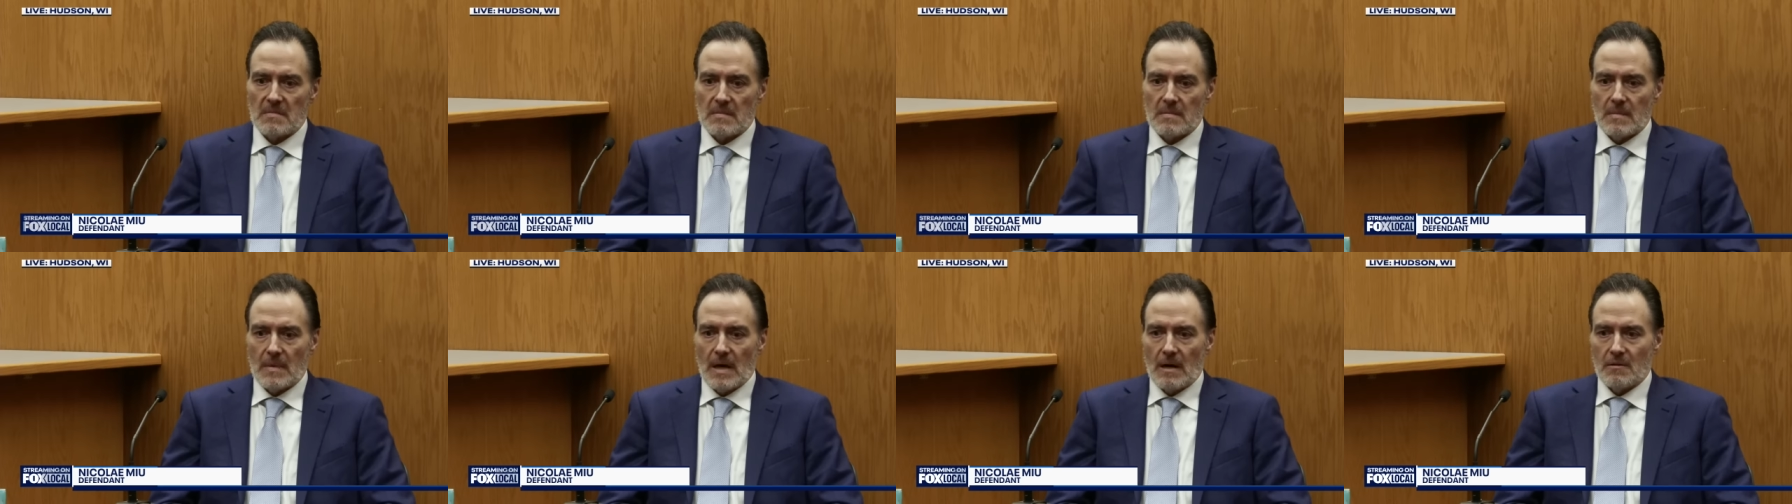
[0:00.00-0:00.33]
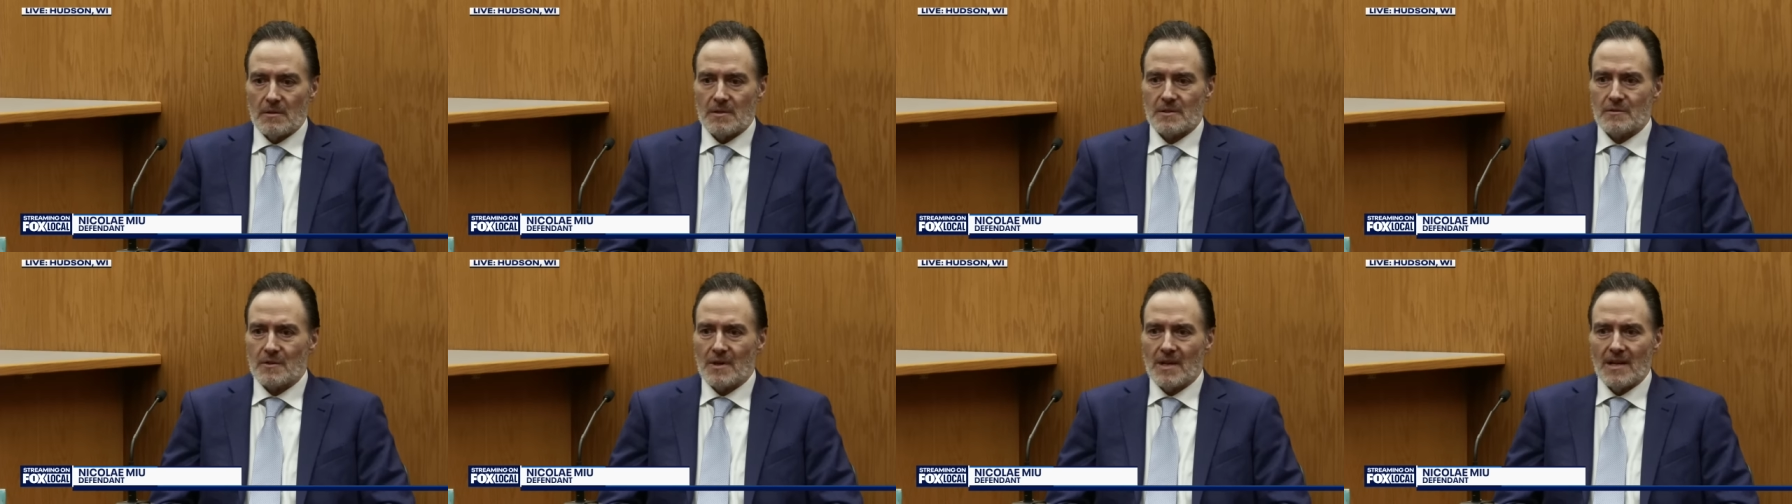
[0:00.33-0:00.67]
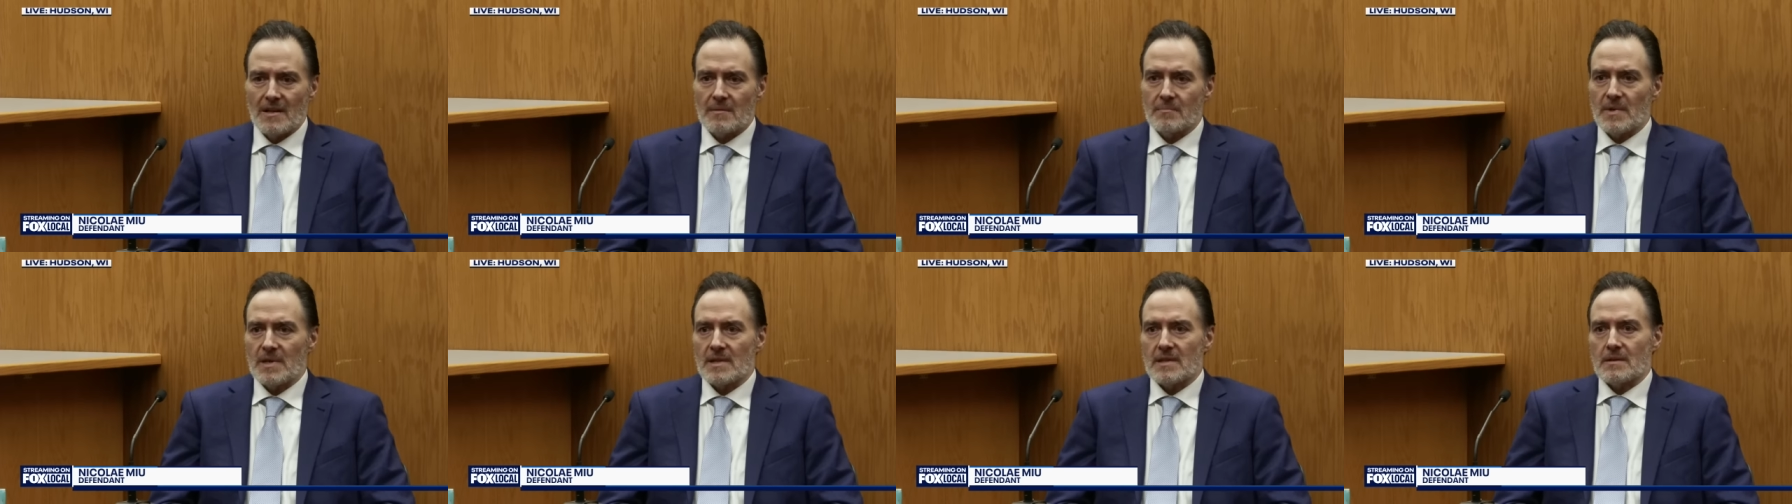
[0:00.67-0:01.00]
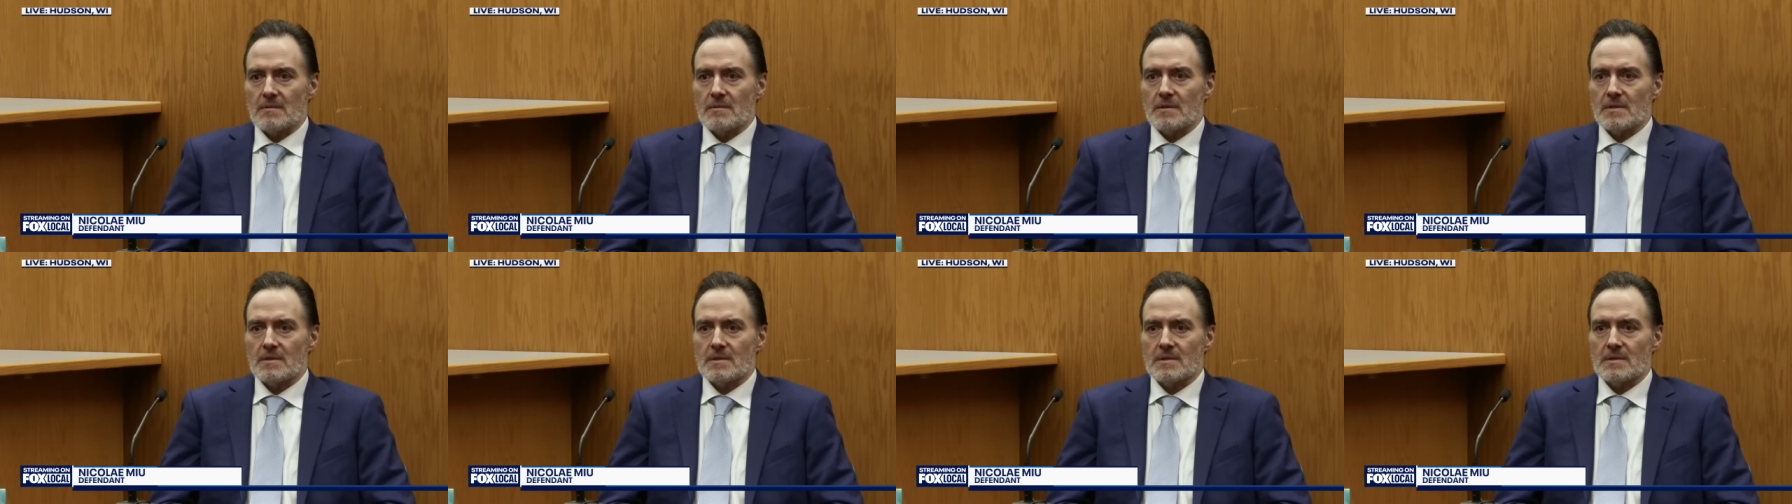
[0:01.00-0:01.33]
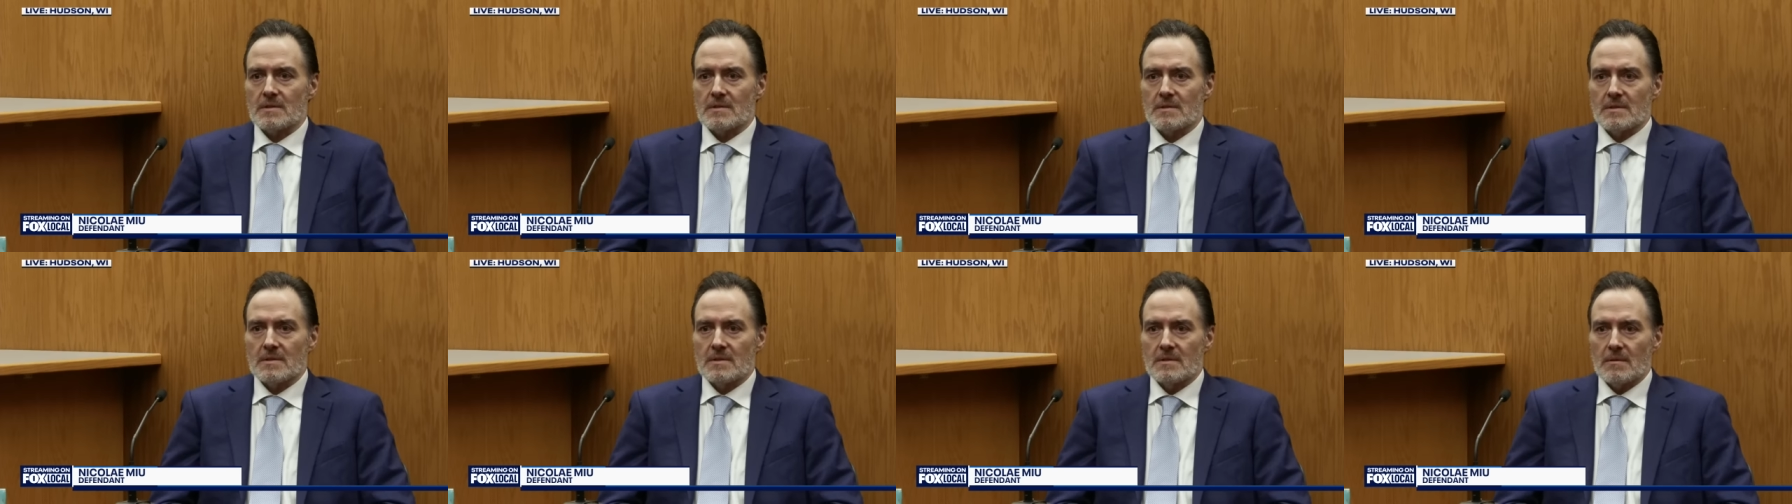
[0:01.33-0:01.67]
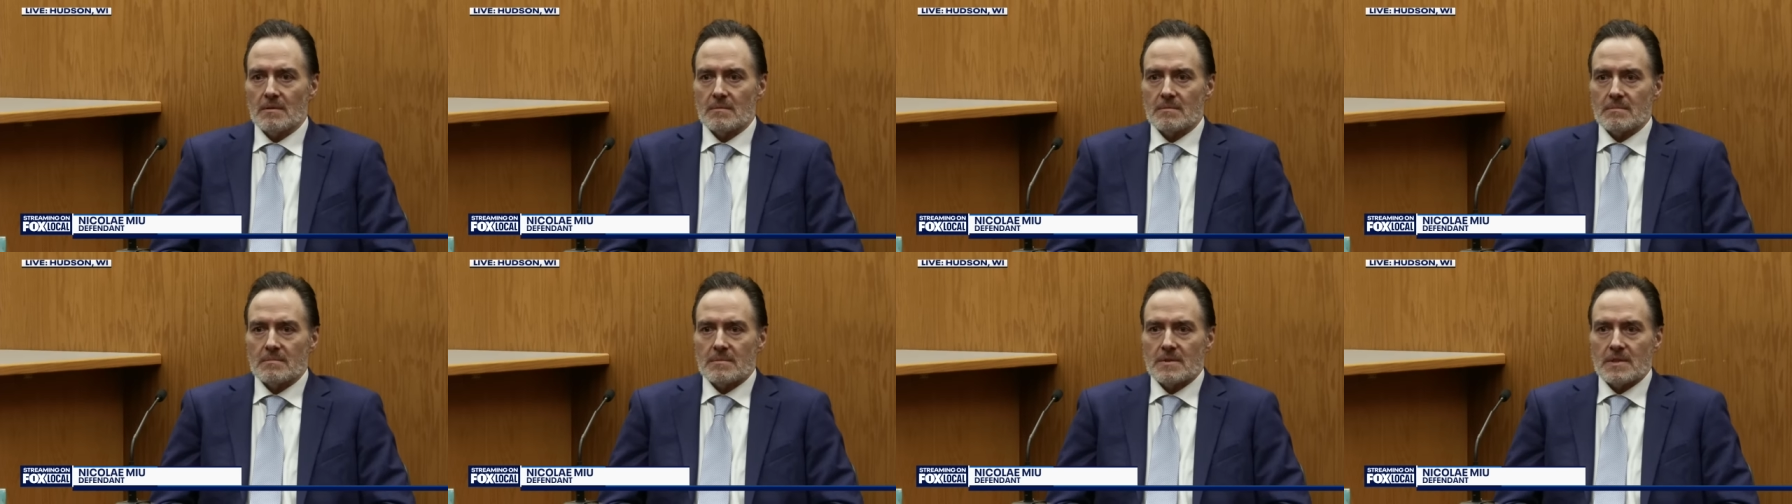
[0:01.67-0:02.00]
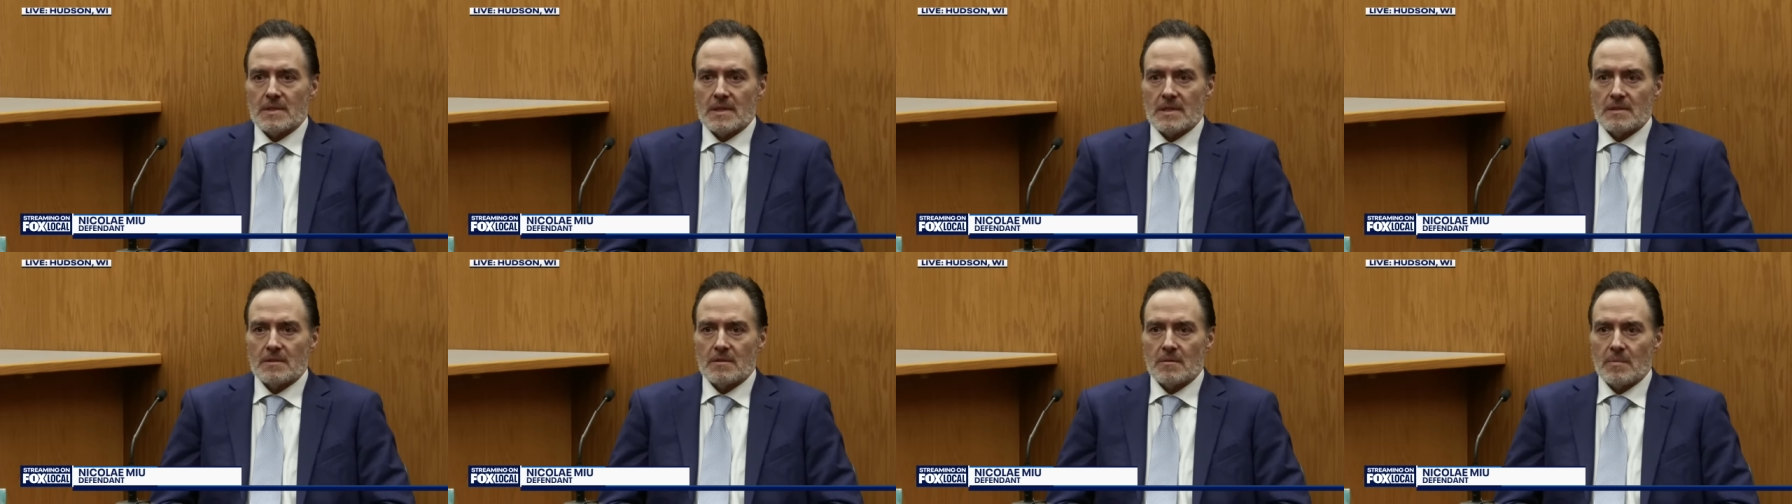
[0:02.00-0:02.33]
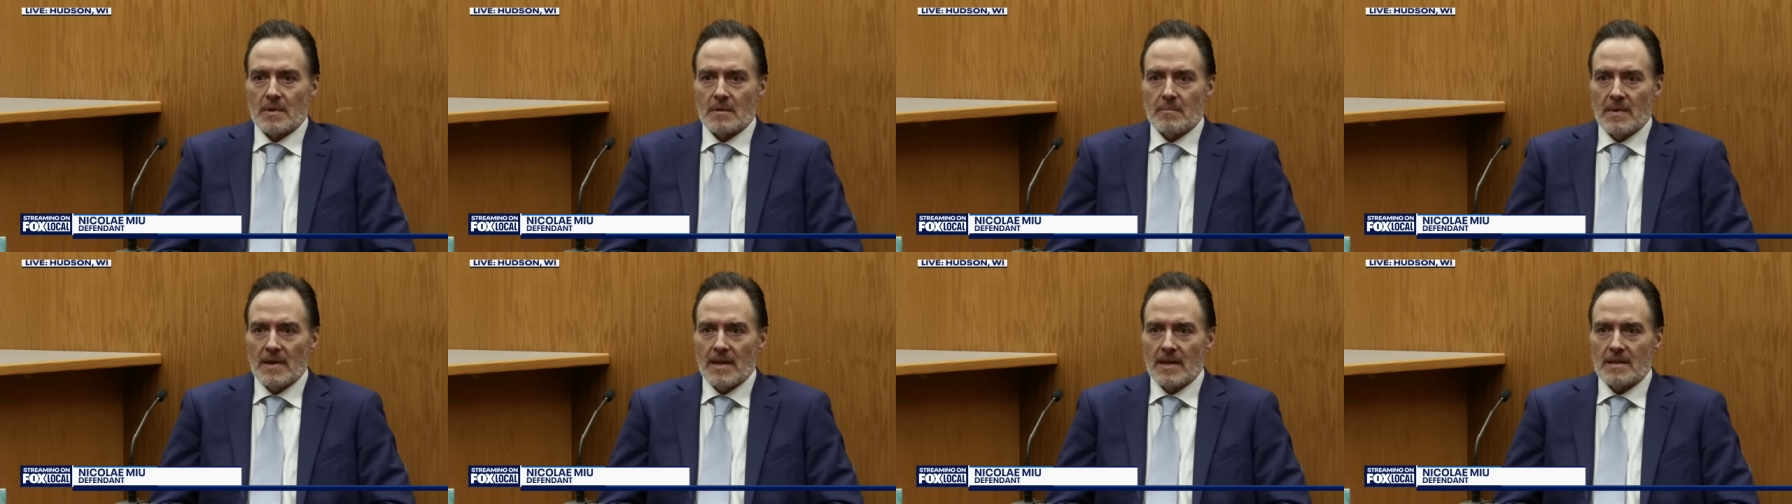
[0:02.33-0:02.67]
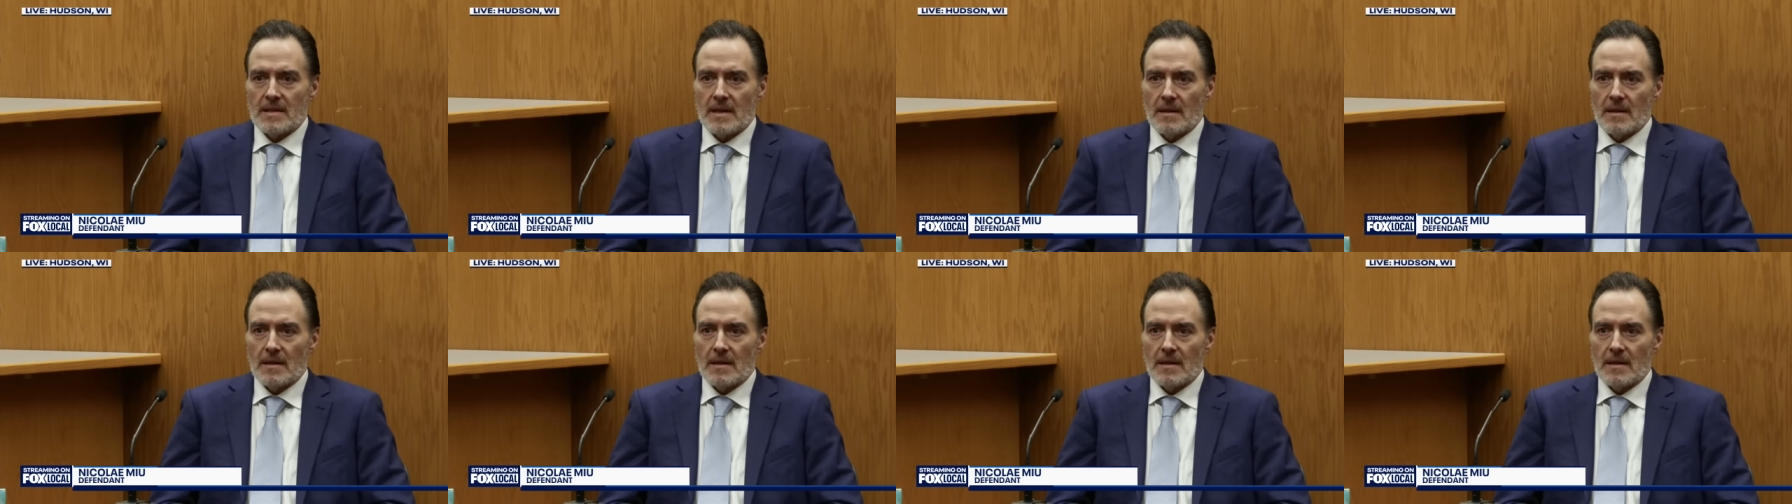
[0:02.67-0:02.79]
I was trying, but there was no sense to be made.